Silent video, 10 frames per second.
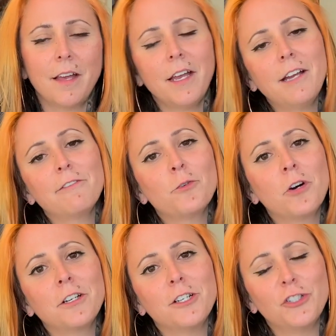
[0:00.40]
Hey
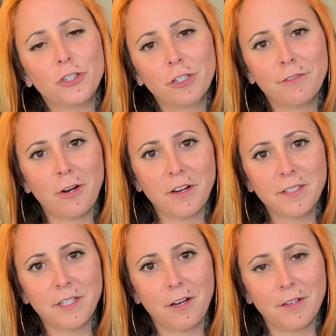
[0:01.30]
everyone, Jill
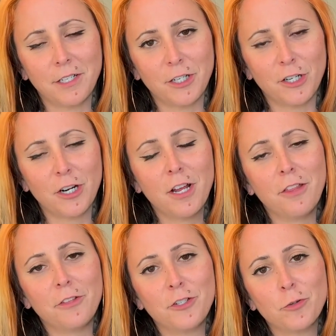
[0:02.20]
Gevargizian here,
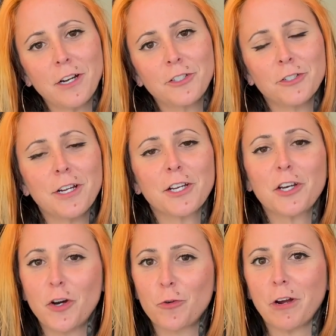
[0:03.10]
the director and
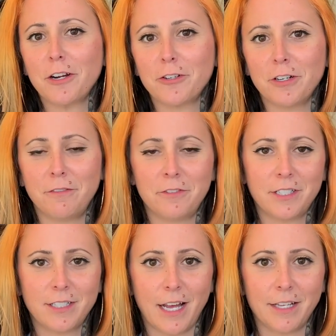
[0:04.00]
co-writer of The
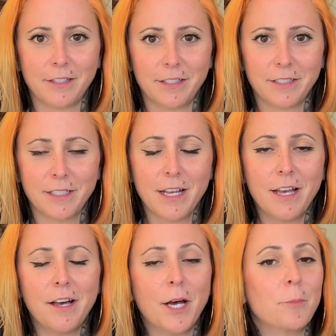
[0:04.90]
Stylist.
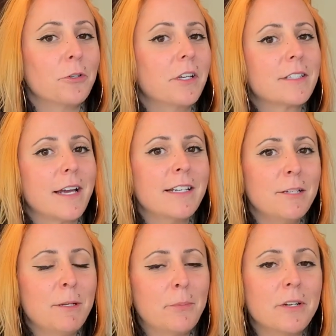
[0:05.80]
I'm really excited to
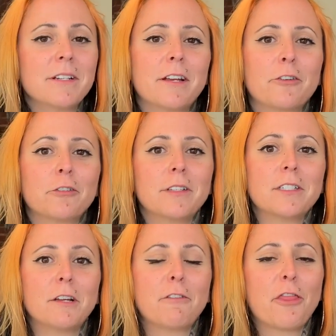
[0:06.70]
be putting together a
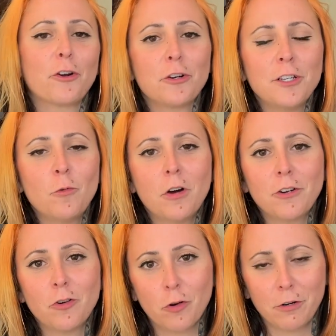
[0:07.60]
list of
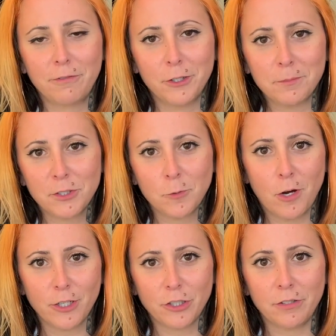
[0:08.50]
31 horror films to
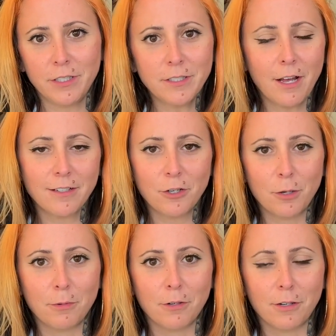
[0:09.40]
watch this
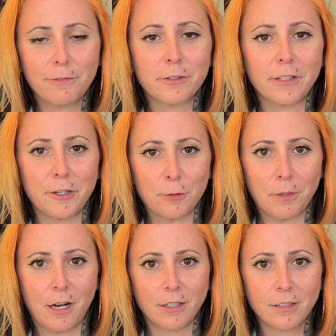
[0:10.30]
October for
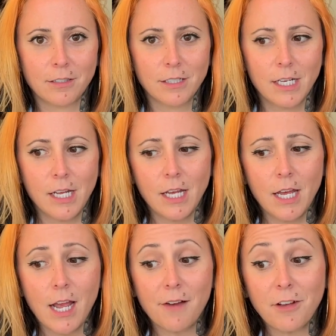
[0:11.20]
Letterboxd.
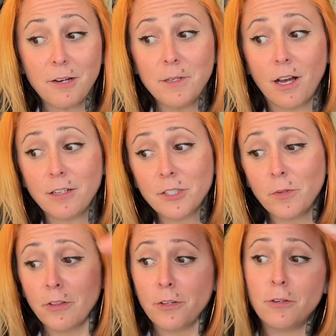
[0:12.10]
And I've got to be honest
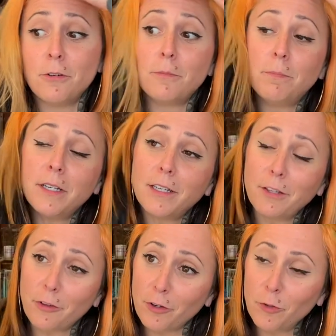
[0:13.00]
with you, picking
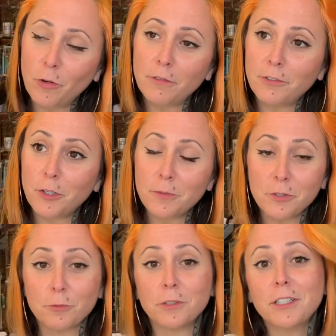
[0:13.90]
31 films
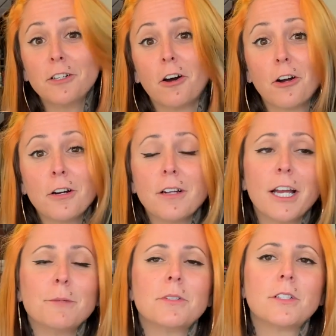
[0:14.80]
is really hard. I
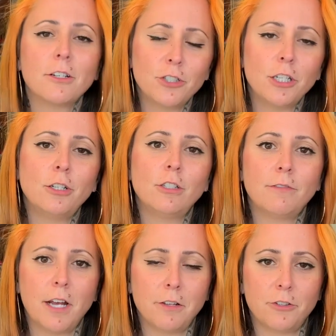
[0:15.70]
am such a huge
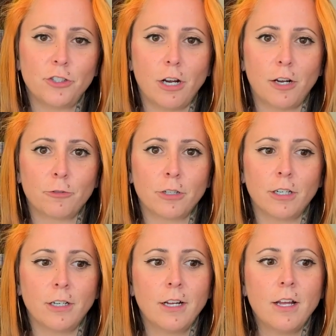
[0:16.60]
fan of the
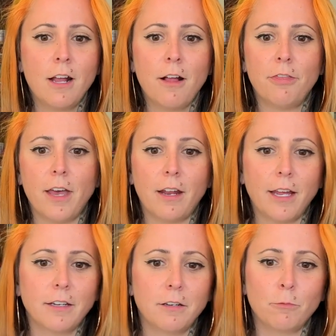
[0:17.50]
genre that I
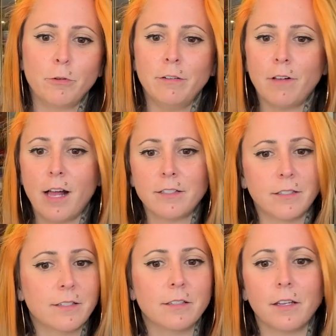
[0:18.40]
could revise
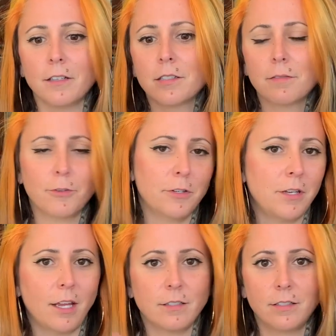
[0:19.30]
this list for the
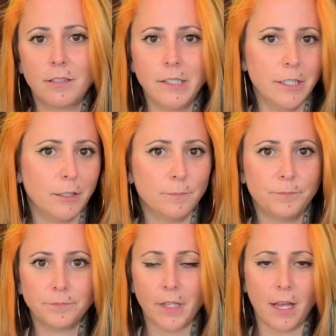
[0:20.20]
next year
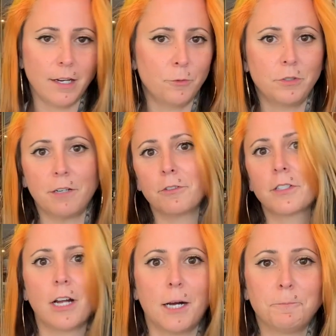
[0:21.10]
and it will never
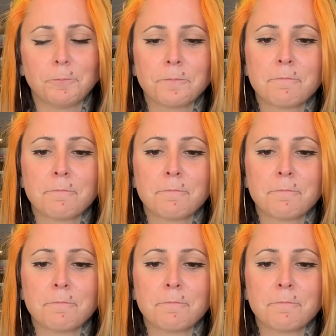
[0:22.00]
stop.